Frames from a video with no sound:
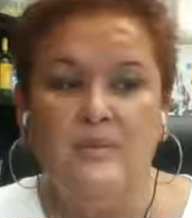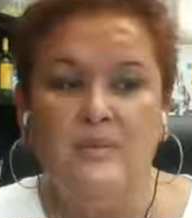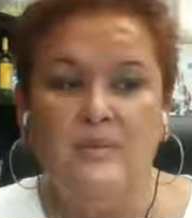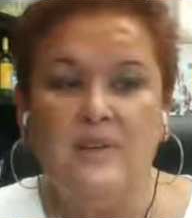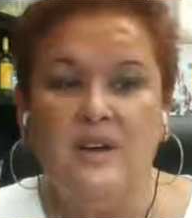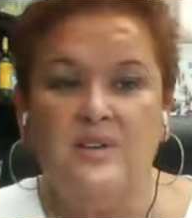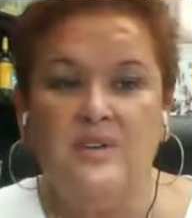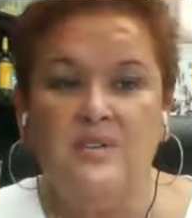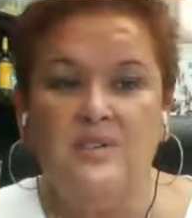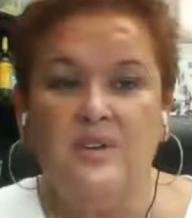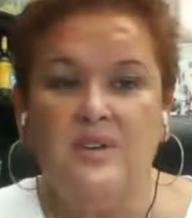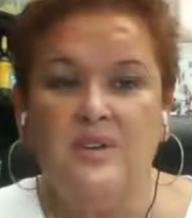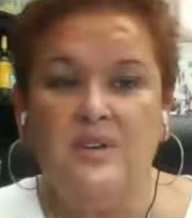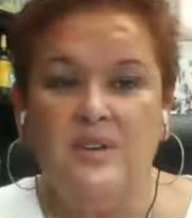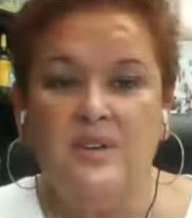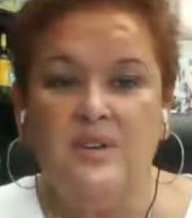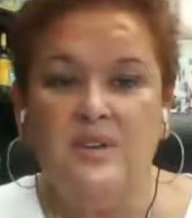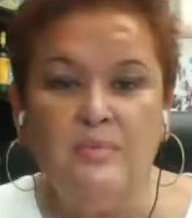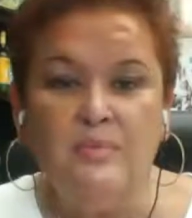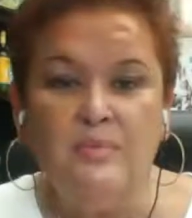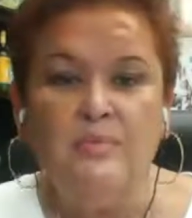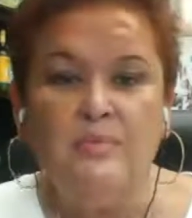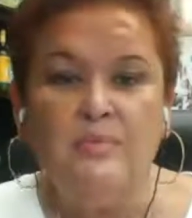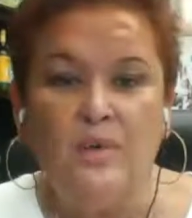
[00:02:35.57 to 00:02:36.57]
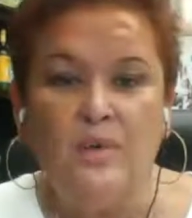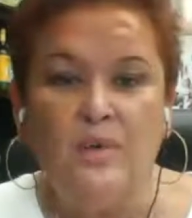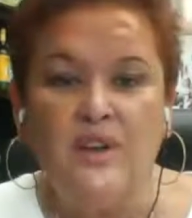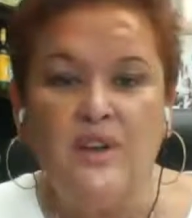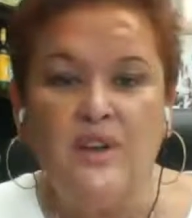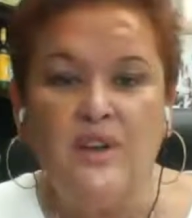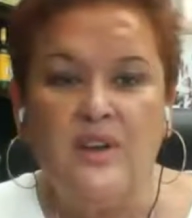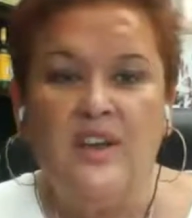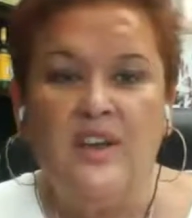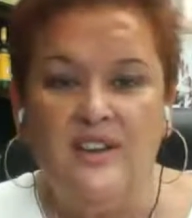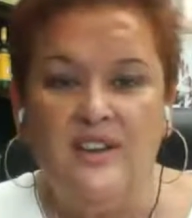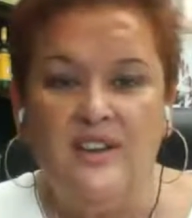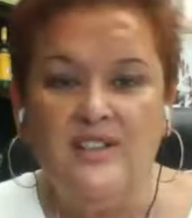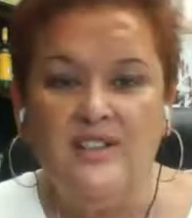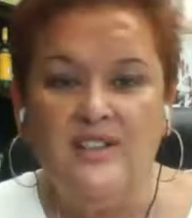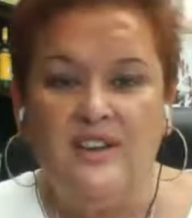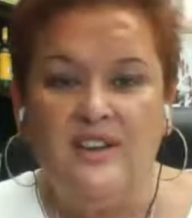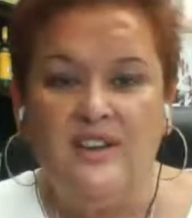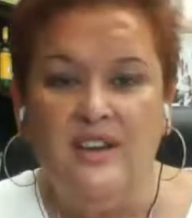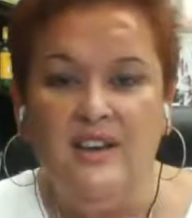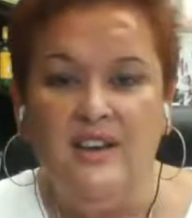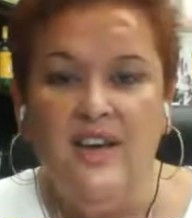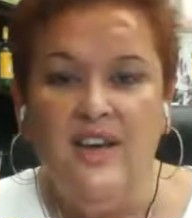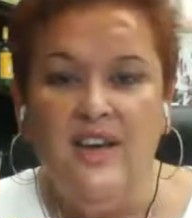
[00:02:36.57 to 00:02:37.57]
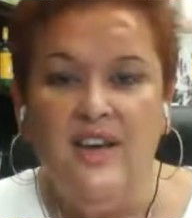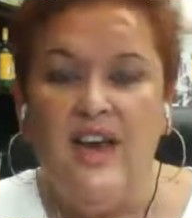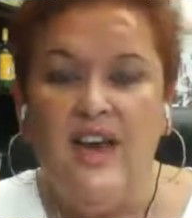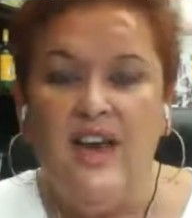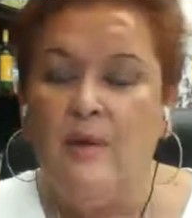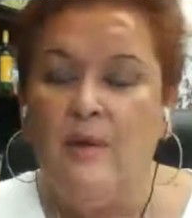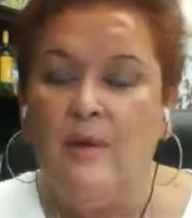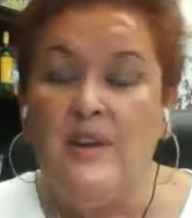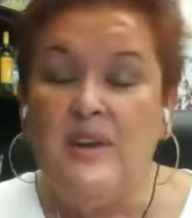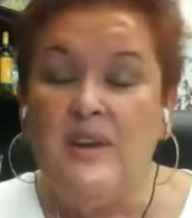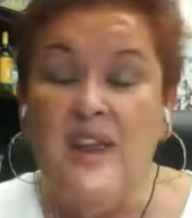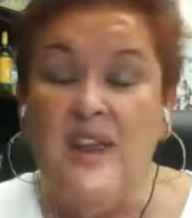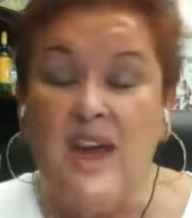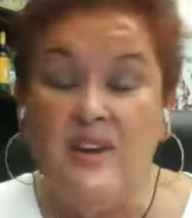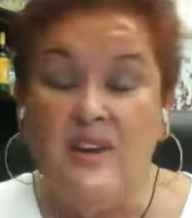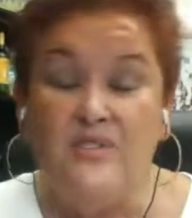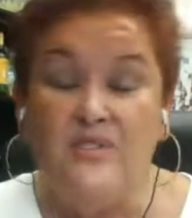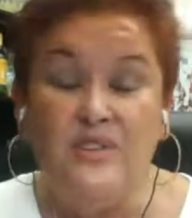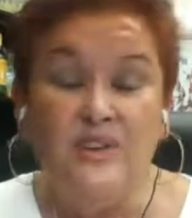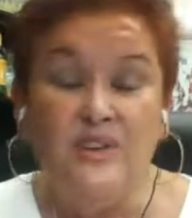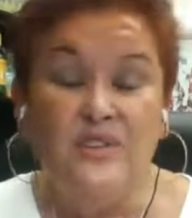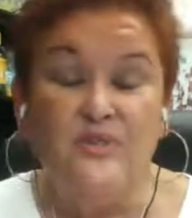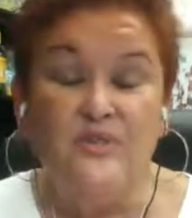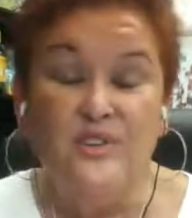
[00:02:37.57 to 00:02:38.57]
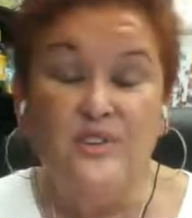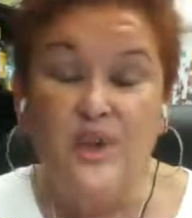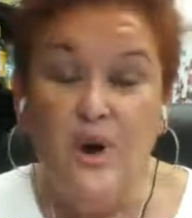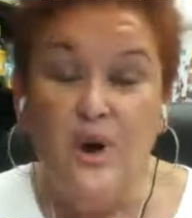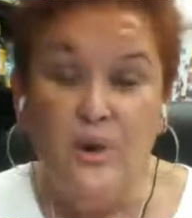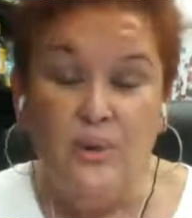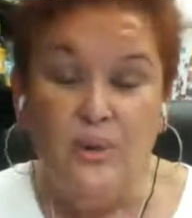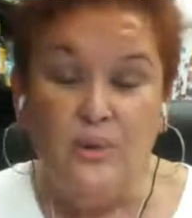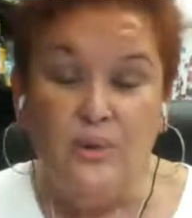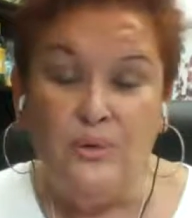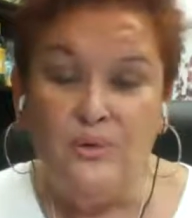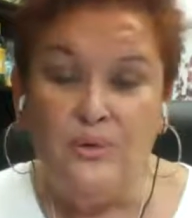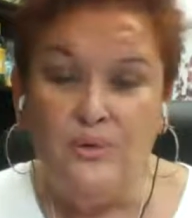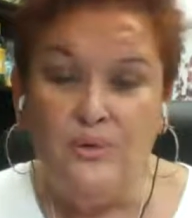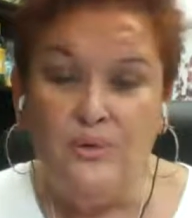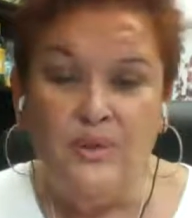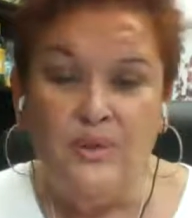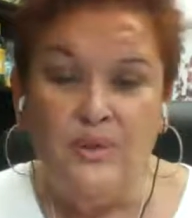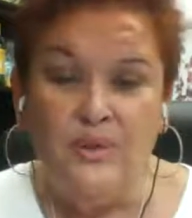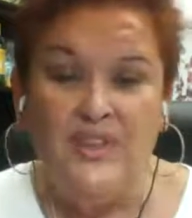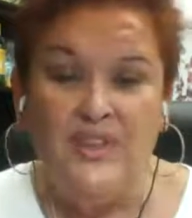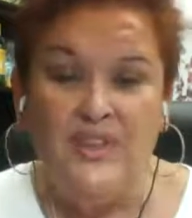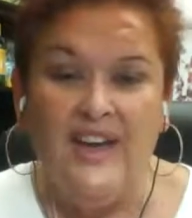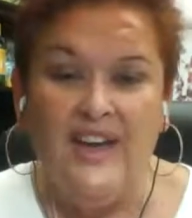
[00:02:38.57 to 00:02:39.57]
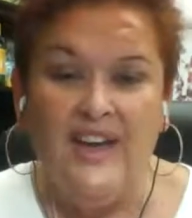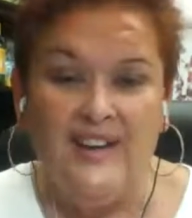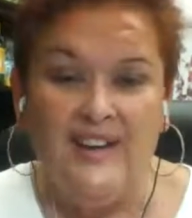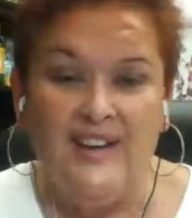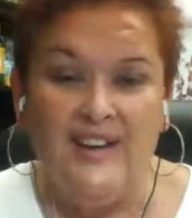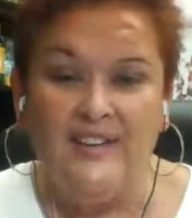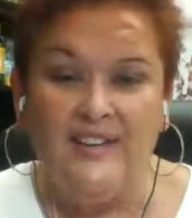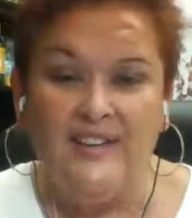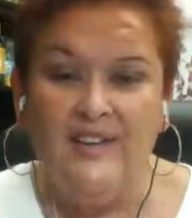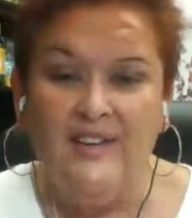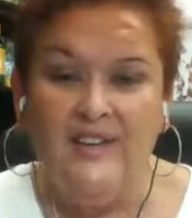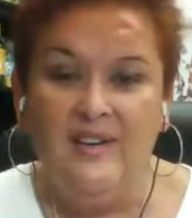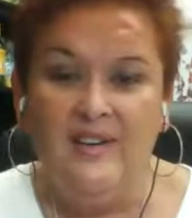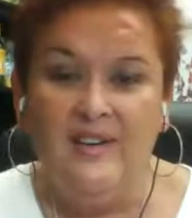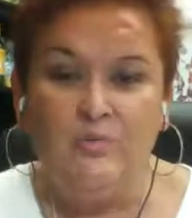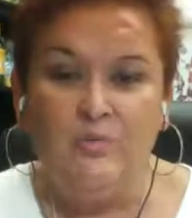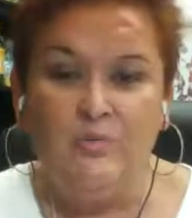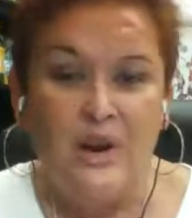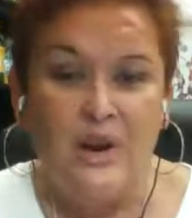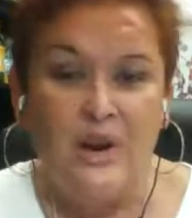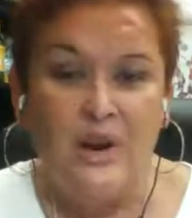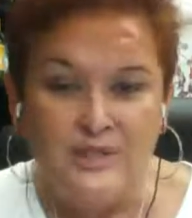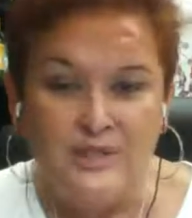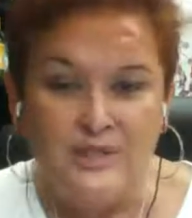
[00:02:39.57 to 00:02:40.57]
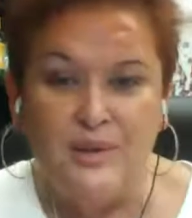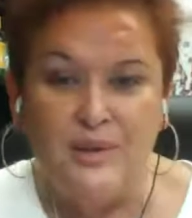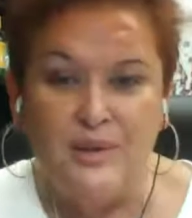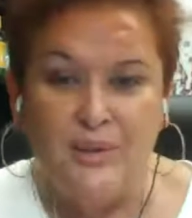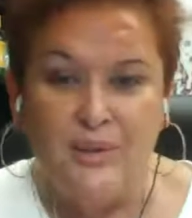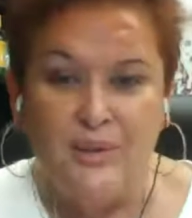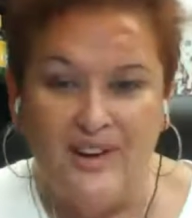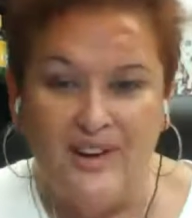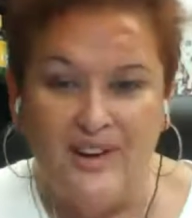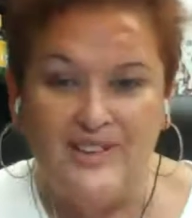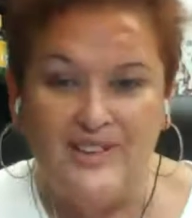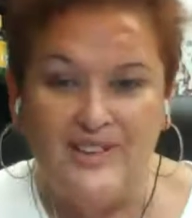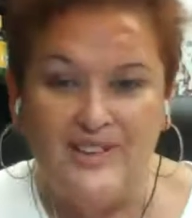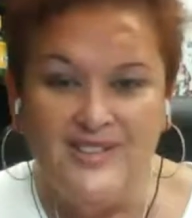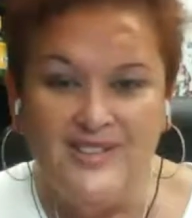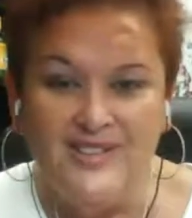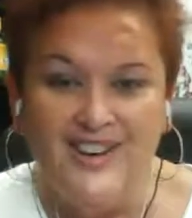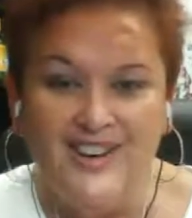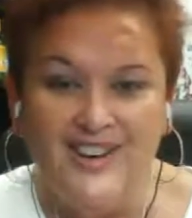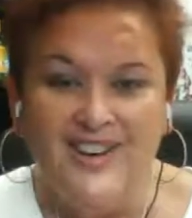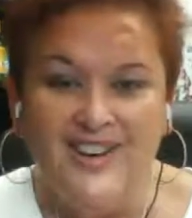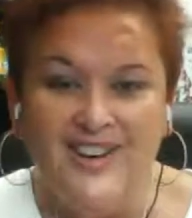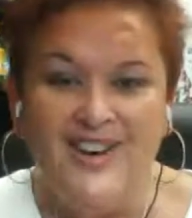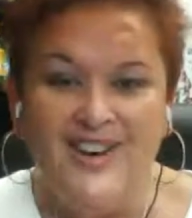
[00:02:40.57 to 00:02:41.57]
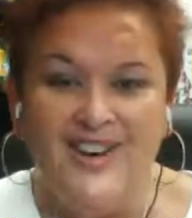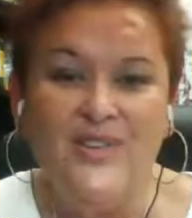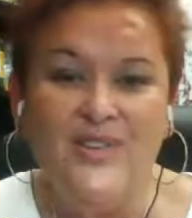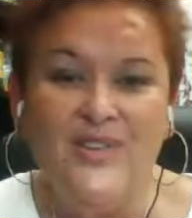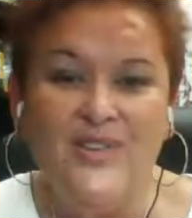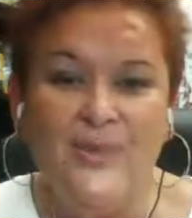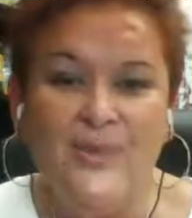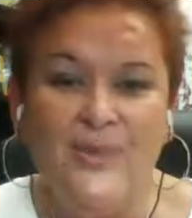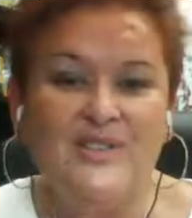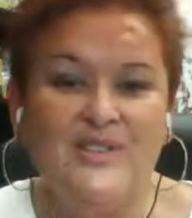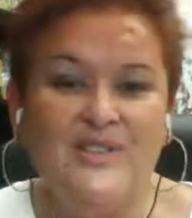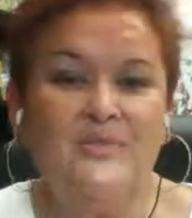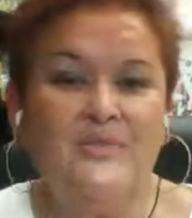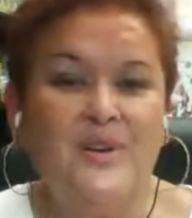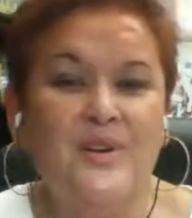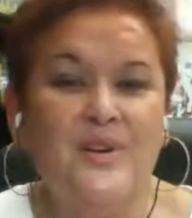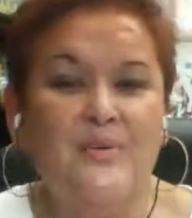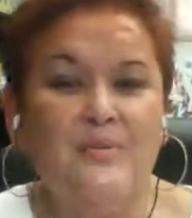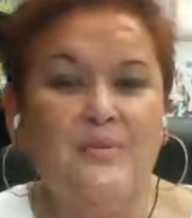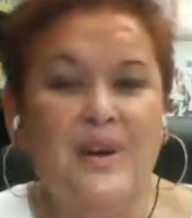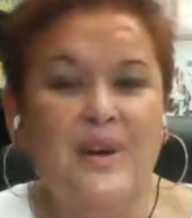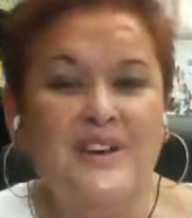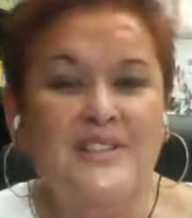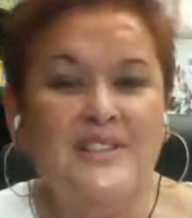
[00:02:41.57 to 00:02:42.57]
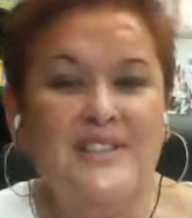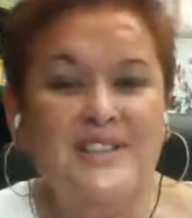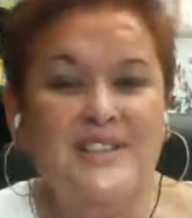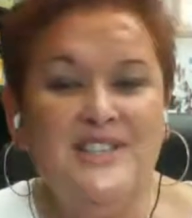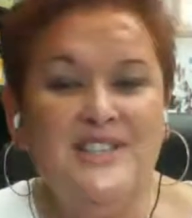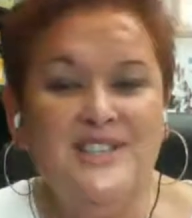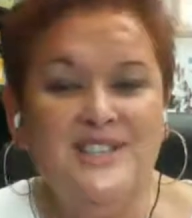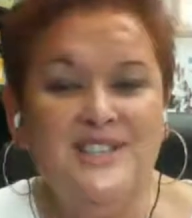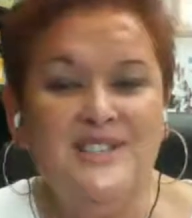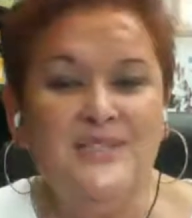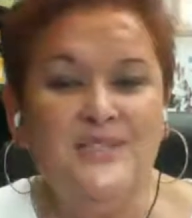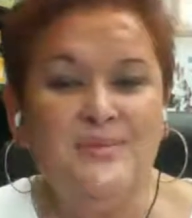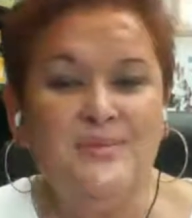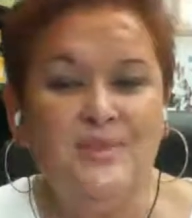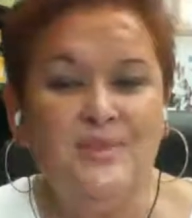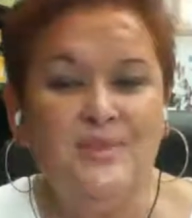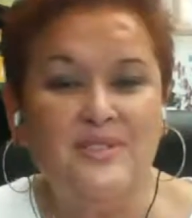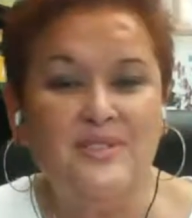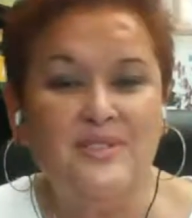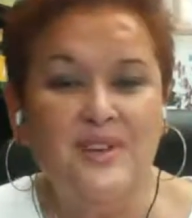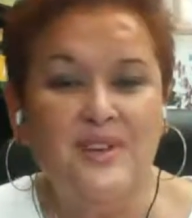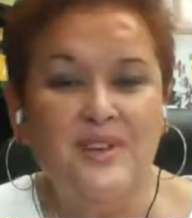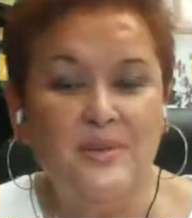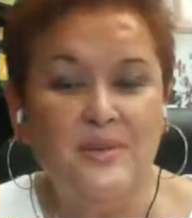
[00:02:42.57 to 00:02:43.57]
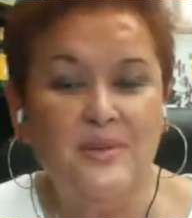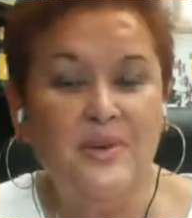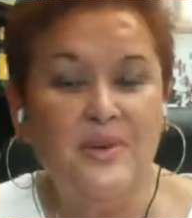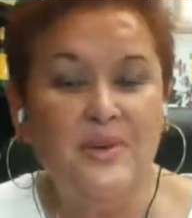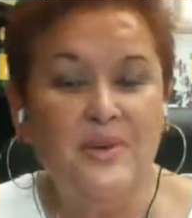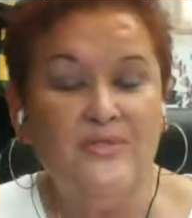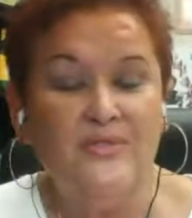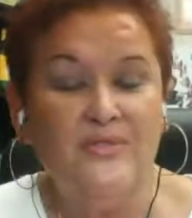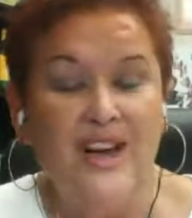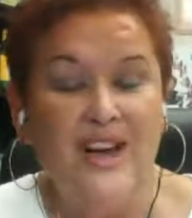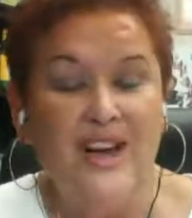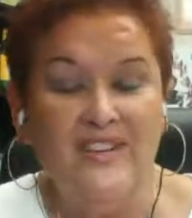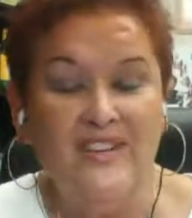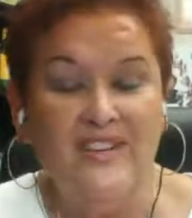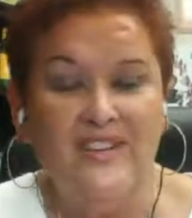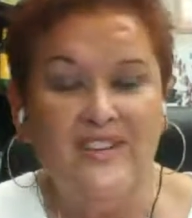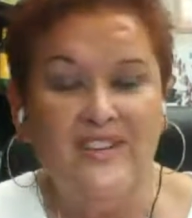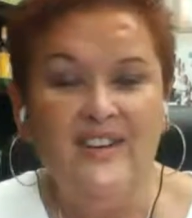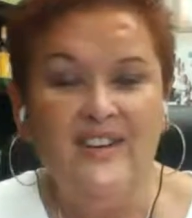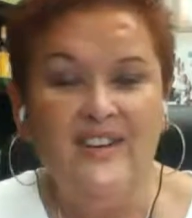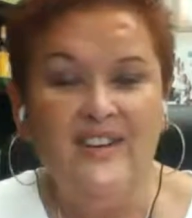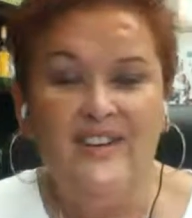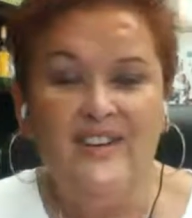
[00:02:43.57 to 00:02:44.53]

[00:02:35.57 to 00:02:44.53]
also a little bit more engaging. I would never have known what the heck Prezi was if it wasn't from my teachings with Fallon.